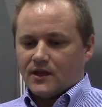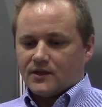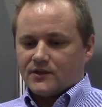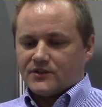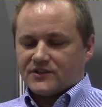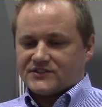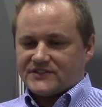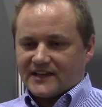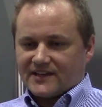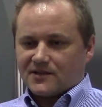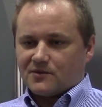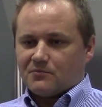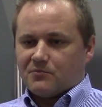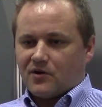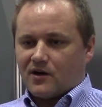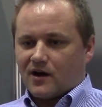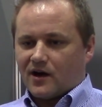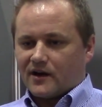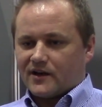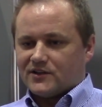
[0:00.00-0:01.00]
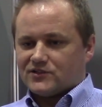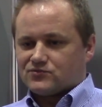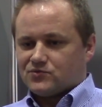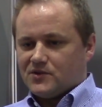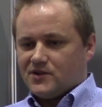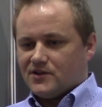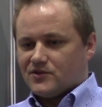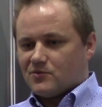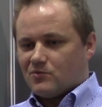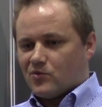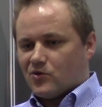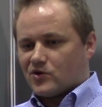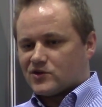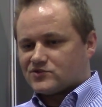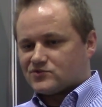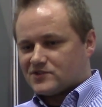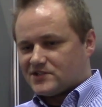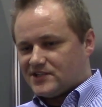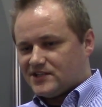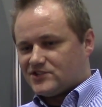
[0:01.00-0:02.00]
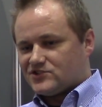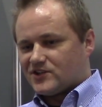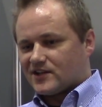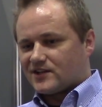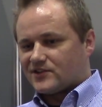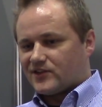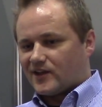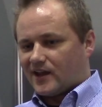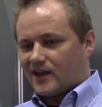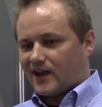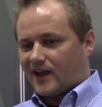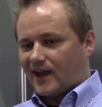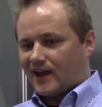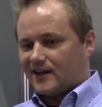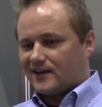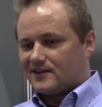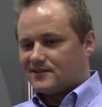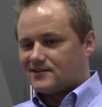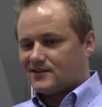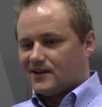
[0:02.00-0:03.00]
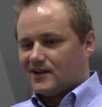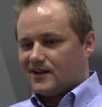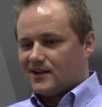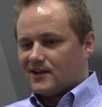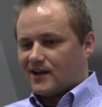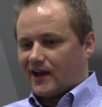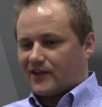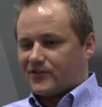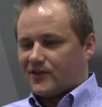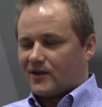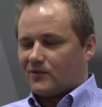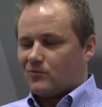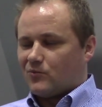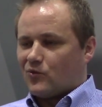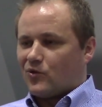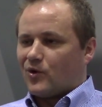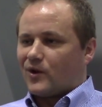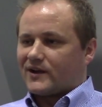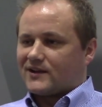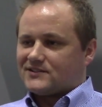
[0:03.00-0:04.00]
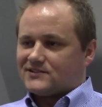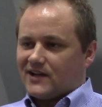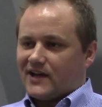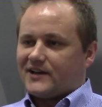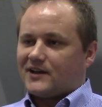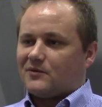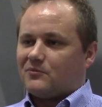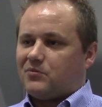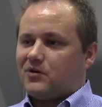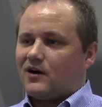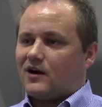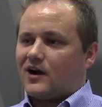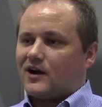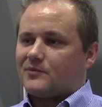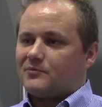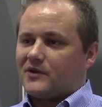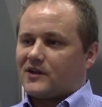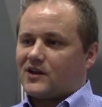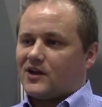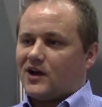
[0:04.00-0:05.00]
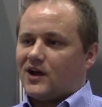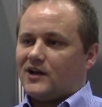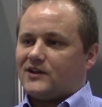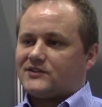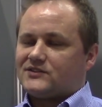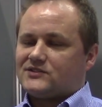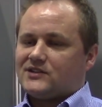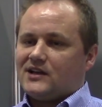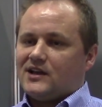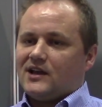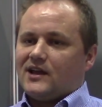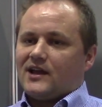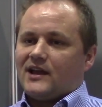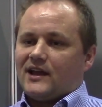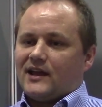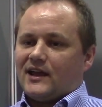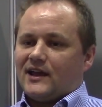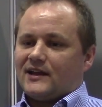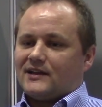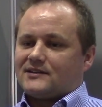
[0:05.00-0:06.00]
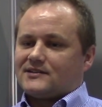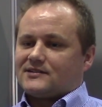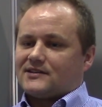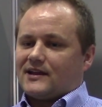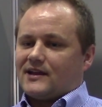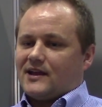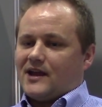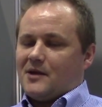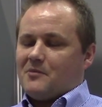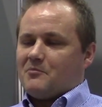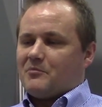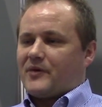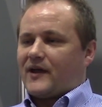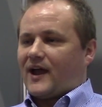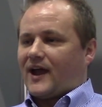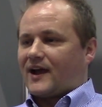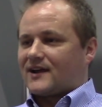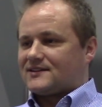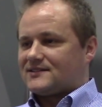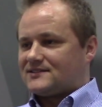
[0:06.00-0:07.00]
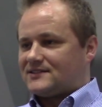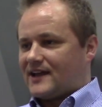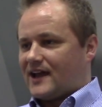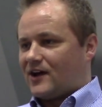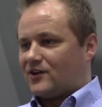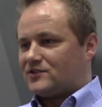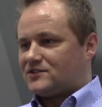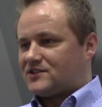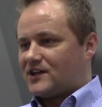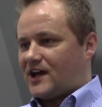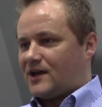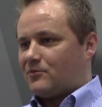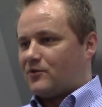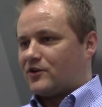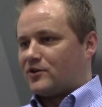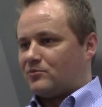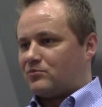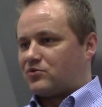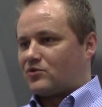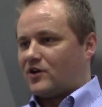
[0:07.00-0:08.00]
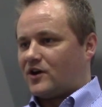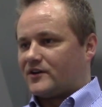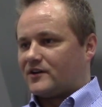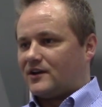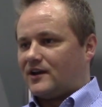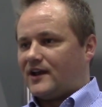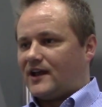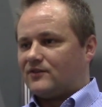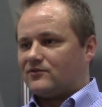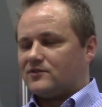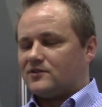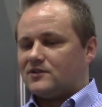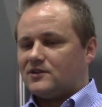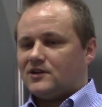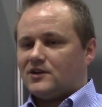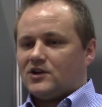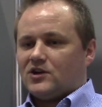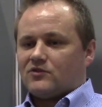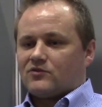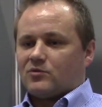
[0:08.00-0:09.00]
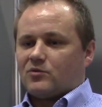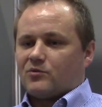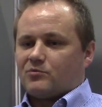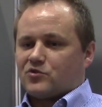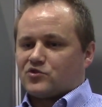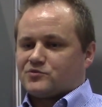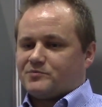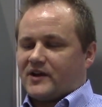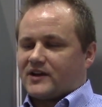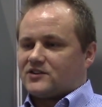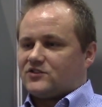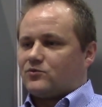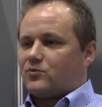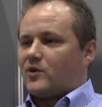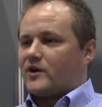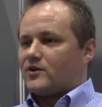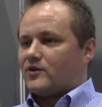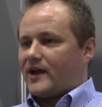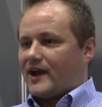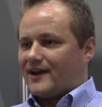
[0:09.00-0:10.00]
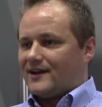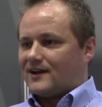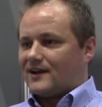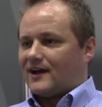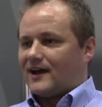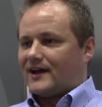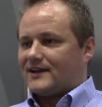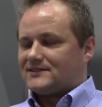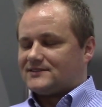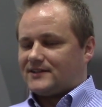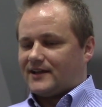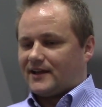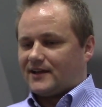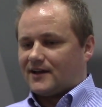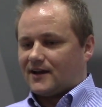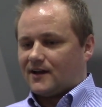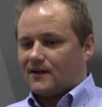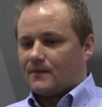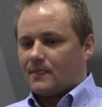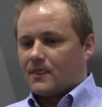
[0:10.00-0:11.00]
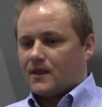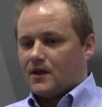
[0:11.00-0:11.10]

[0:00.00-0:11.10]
The second part is really the more strategic thing, and I think more exciting part, because it impacts downtime on a broader level from the perspective where you analyze data.